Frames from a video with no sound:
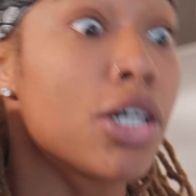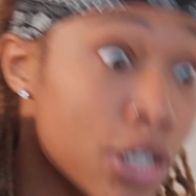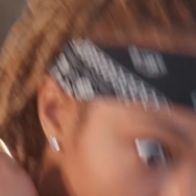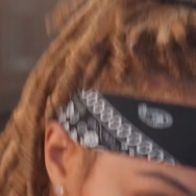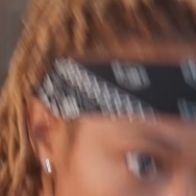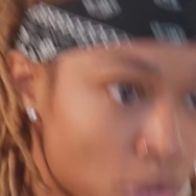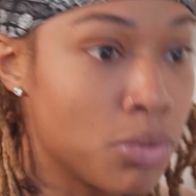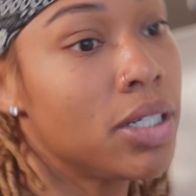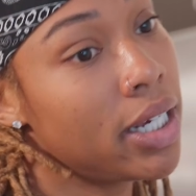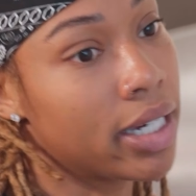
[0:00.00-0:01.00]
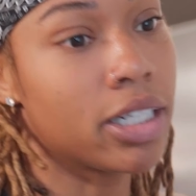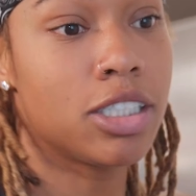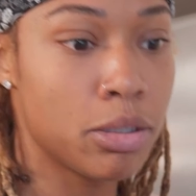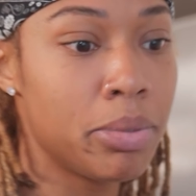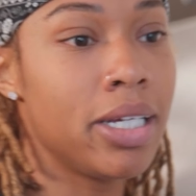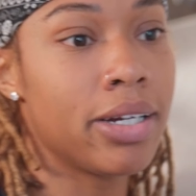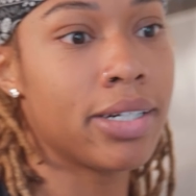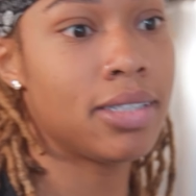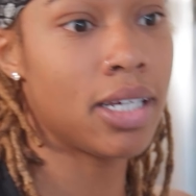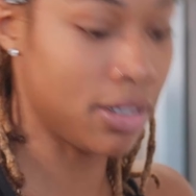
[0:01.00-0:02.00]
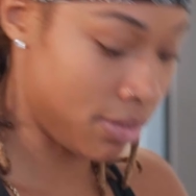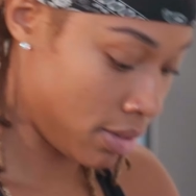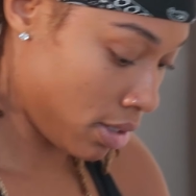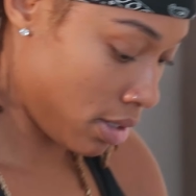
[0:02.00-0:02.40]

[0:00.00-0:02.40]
Cool. Yeah, cause she'll be here in ten.